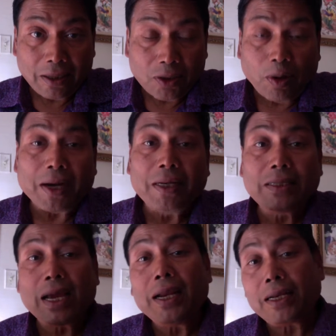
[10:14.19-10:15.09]
So I
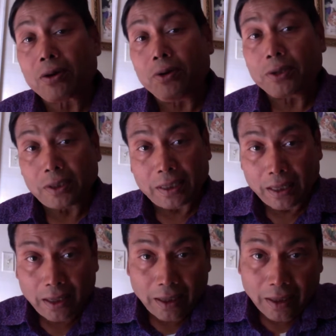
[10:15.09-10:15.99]
designed a course
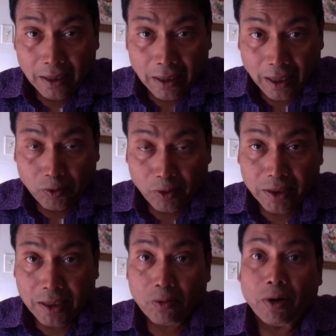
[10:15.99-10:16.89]
at
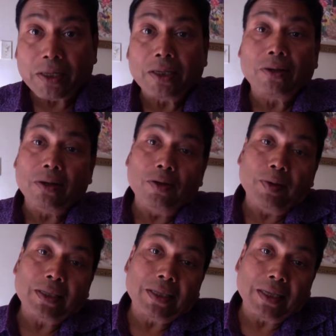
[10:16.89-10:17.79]
Western Washington
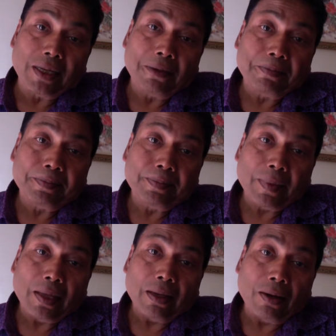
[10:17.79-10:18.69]
University
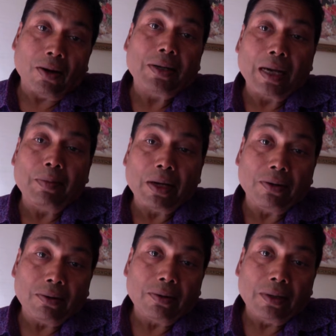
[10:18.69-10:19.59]
long time
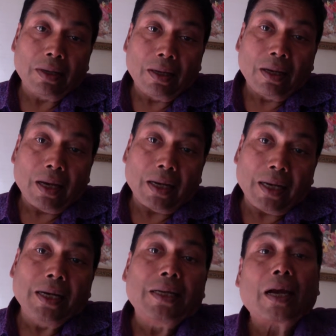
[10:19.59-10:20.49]
ago,
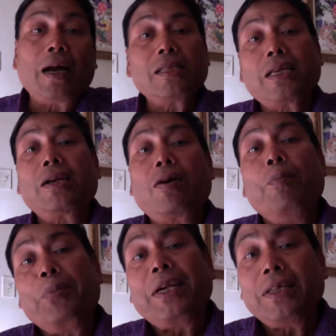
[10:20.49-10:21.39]
intercultural
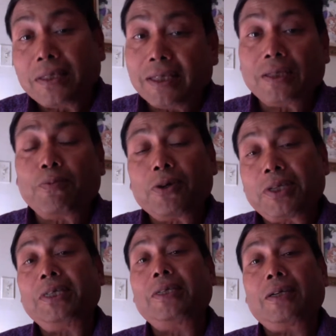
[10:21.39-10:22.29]
competencies for
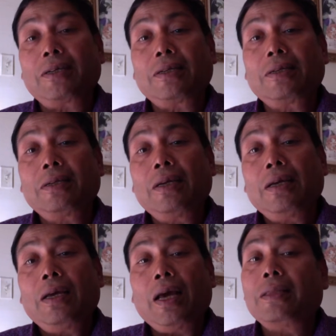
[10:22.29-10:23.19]
teachers.
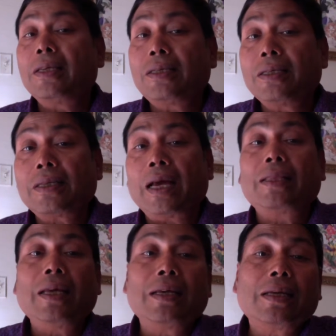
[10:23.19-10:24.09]
And this is, I
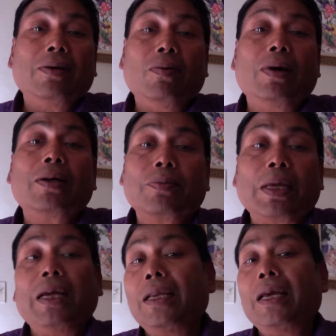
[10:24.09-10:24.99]
think, one of
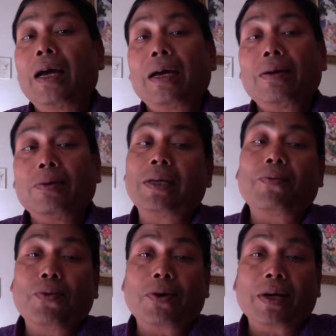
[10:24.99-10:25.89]
the area we can
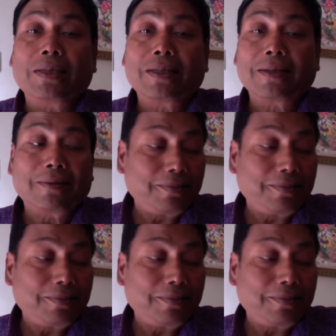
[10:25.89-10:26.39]
focus.